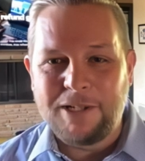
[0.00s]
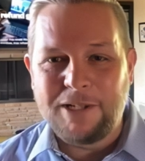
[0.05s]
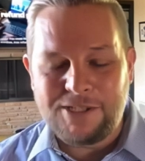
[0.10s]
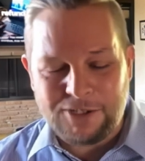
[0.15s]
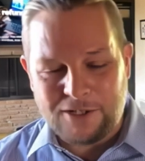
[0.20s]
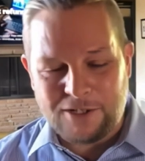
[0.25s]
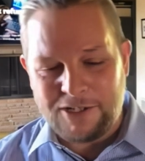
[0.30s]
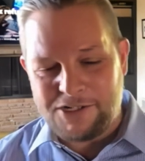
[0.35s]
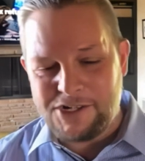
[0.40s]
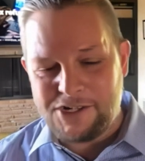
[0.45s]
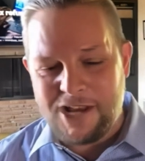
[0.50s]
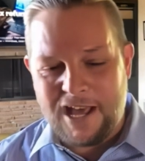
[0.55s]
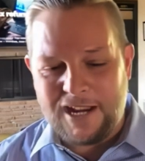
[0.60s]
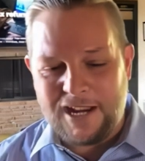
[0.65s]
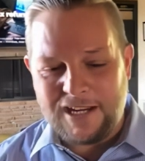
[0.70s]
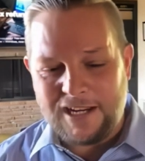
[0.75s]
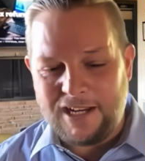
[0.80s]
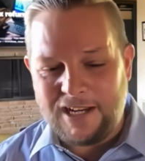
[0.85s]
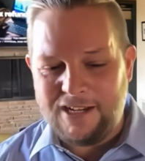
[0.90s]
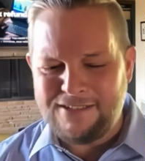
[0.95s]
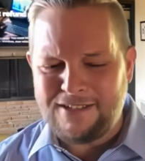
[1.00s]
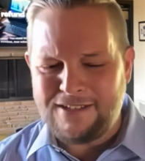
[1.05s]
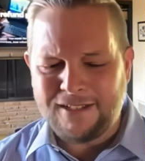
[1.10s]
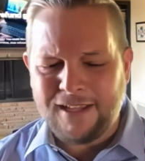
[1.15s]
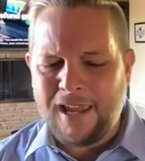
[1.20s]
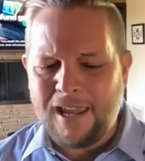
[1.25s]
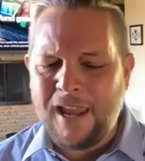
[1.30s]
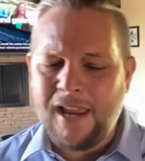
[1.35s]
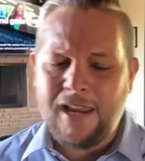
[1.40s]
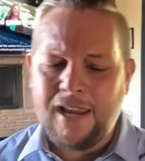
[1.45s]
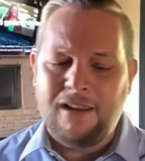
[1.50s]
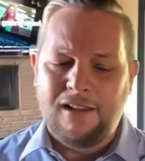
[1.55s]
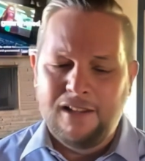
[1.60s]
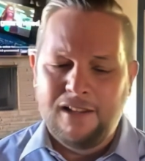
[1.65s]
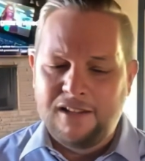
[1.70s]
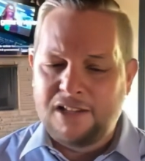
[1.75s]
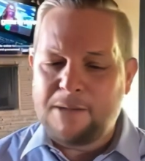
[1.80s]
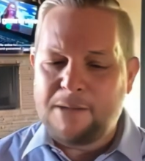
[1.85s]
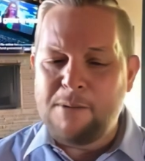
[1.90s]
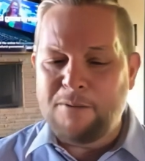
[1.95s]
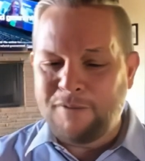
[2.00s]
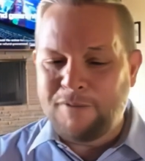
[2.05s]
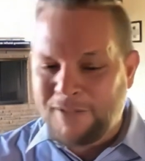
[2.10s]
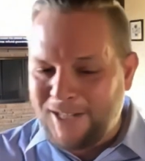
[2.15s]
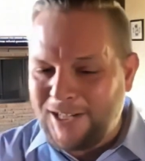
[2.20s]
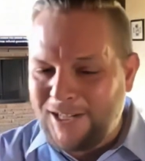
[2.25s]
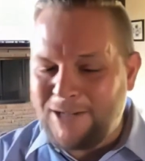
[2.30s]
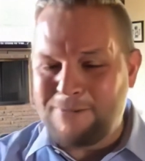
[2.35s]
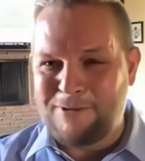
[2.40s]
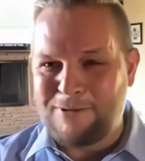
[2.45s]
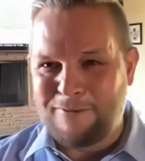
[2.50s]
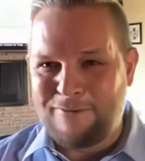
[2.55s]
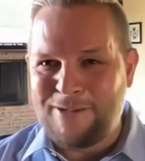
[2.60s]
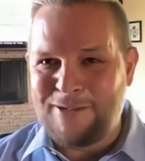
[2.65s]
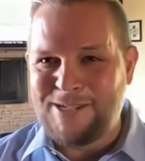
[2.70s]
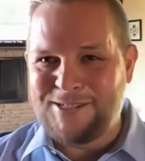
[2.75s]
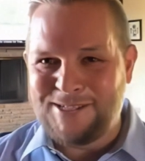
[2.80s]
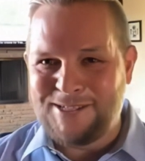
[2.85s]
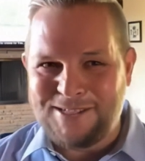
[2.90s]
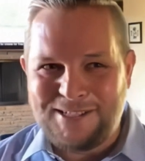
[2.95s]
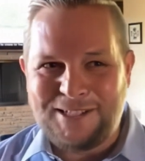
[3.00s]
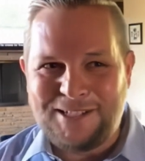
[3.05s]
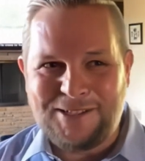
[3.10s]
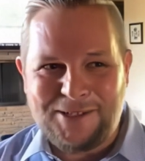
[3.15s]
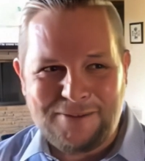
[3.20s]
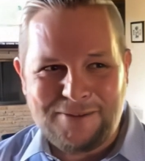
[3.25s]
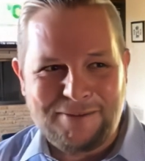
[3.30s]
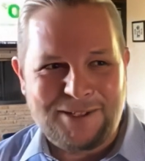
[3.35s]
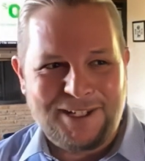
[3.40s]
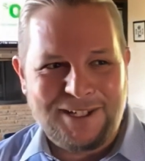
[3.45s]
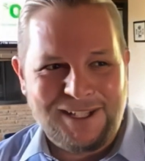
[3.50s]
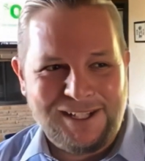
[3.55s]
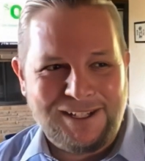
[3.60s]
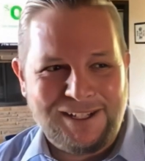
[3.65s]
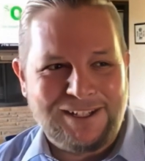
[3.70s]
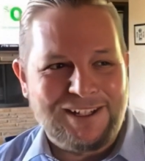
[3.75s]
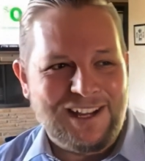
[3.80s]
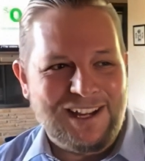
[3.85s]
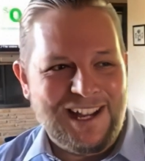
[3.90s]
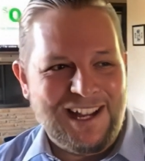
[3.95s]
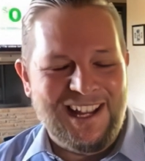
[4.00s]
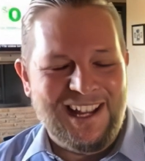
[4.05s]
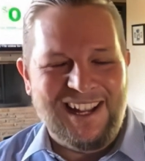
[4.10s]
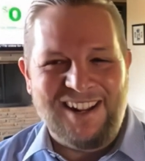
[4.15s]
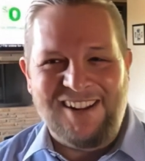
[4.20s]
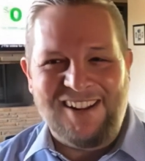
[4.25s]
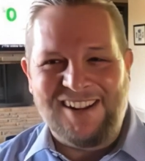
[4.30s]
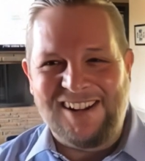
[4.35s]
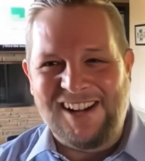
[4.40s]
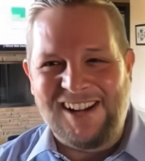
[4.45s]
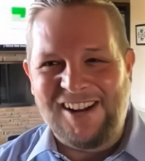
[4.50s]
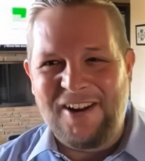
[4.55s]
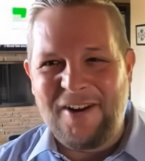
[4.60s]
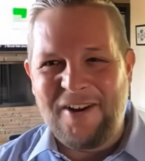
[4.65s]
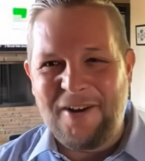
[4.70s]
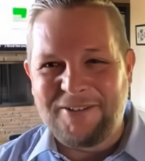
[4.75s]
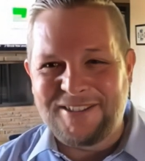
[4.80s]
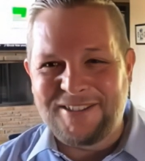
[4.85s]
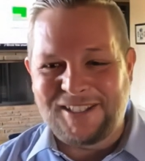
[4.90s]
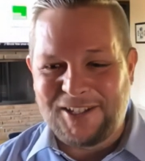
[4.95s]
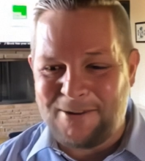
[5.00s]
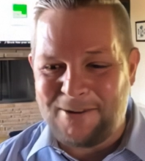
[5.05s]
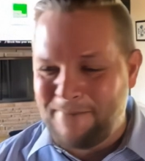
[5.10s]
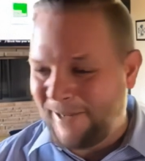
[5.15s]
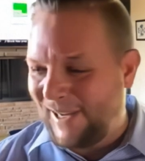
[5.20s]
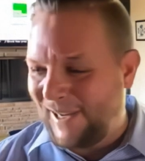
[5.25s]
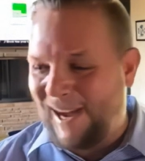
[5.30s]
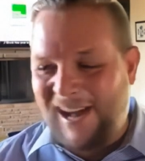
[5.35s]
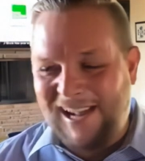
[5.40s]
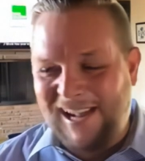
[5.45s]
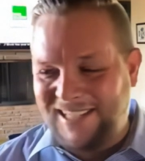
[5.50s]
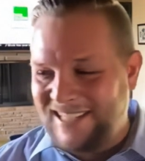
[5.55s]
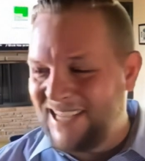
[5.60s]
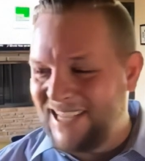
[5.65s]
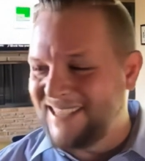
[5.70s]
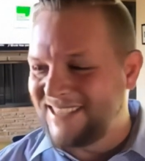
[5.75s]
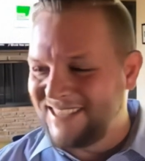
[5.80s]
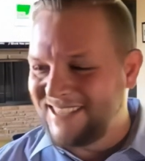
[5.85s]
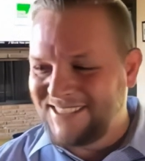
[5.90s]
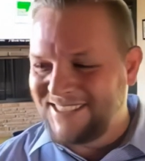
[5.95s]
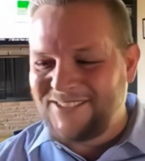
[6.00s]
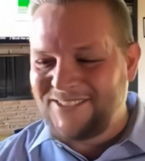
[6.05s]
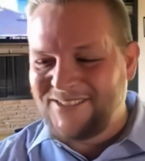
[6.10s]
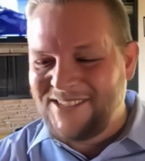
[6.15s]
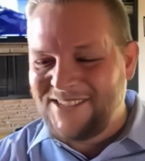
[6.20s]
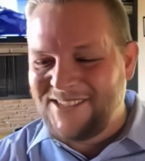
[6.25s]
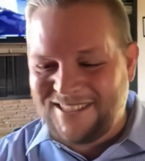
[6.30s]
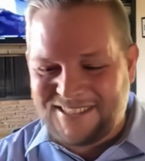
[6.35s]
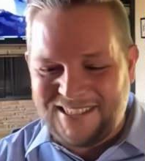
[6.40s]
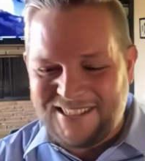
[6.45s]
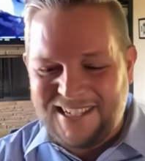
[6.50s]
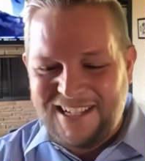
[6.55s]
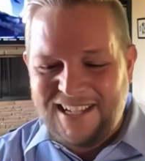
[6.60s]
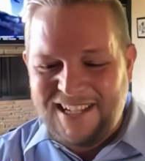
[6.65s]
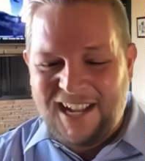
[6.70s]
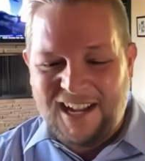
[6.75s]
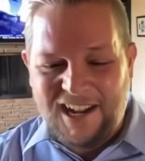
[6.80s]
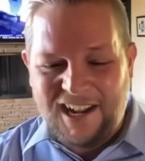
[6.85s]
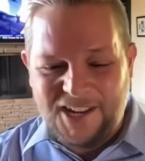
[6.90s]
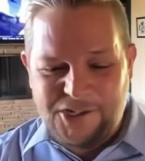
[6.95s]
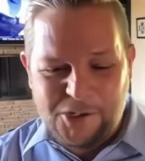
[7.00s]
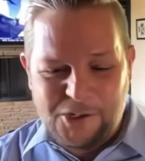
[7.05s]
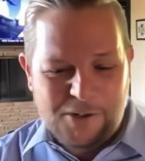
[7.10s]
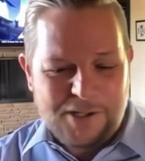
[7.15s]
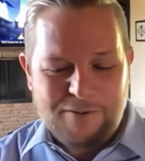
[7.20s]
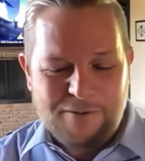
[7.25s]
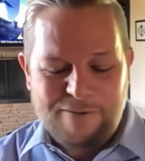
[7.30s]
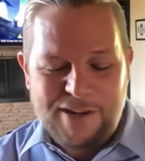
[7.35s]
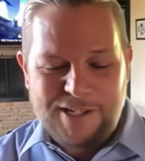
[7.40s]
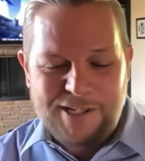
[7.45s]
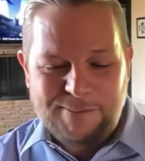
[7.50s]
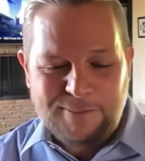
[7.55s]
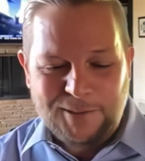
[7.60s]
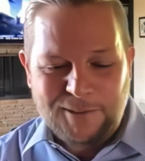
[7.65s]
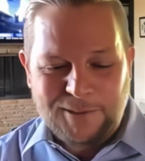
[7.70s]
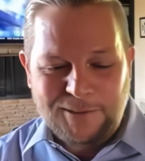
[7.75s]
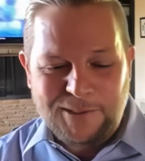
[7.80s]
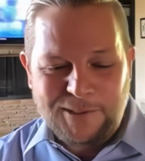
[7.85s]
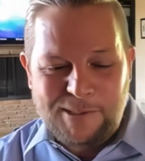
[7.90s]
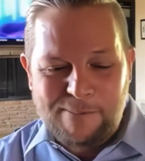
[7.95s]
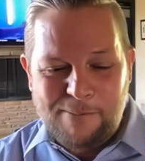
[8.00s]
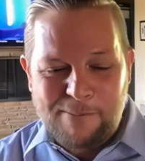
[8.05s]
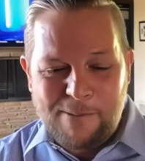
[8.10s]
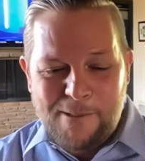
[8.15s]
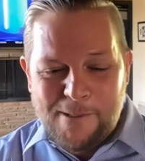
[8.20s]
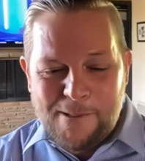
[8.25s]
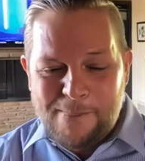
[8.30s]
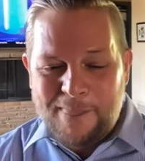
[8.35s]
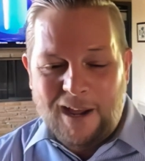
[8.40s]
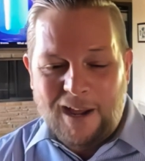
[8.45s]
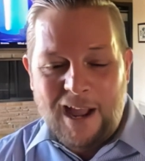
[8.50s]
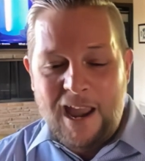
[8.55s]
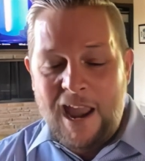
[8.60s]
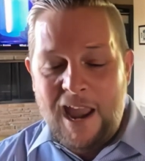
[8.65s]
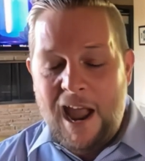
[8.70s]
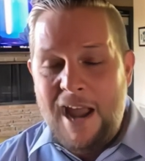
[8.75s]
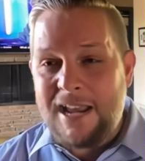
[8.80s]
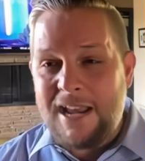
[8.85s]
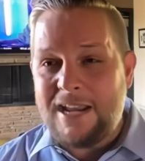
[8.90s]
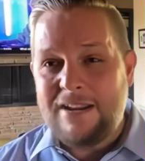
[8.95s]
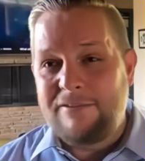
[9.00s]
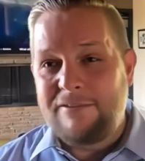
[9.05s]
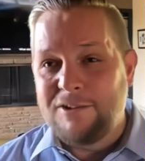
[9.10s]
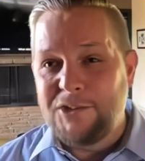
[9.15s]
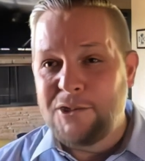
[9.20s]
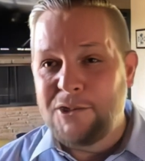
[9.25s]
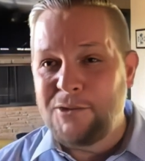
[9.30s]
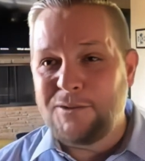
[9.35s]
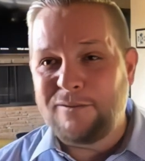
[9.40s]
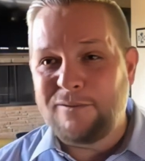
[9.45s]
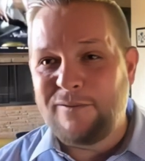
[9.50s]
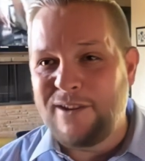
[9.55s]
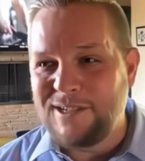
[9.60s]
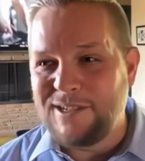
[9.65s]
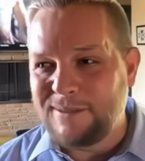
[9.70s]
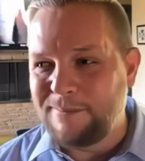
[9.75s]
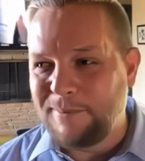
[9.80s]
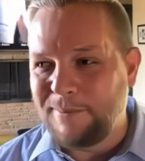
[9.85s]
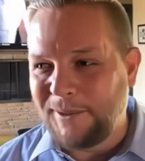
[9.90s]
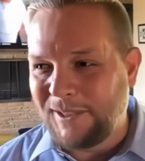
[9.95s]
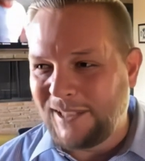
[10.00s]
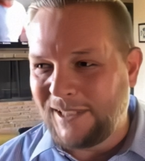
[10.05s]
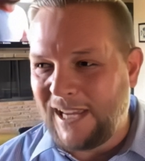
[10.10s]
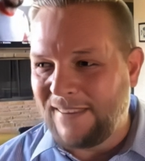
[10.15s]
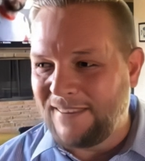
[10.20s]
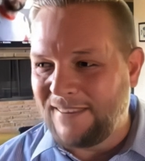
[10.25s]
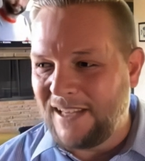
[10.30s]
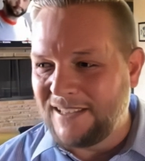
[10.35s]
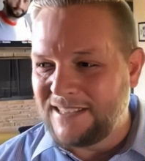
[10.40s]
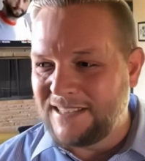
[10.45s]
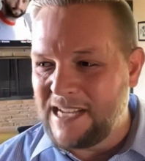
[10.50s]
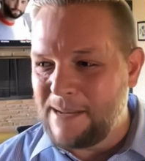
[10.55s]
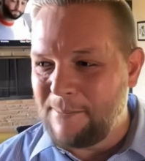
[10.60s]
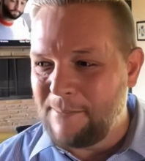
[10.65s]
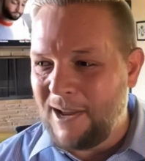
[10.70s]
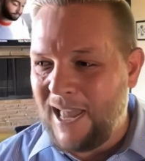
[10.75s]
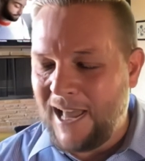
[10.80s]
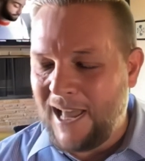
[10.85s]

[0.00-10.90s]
We started chatting and he's like, hey, come over here. We'll finish the deal over here. And I was like, oh my God, yes, let's do this. I joined the Facebook group. I didn't even use Facebook at that time.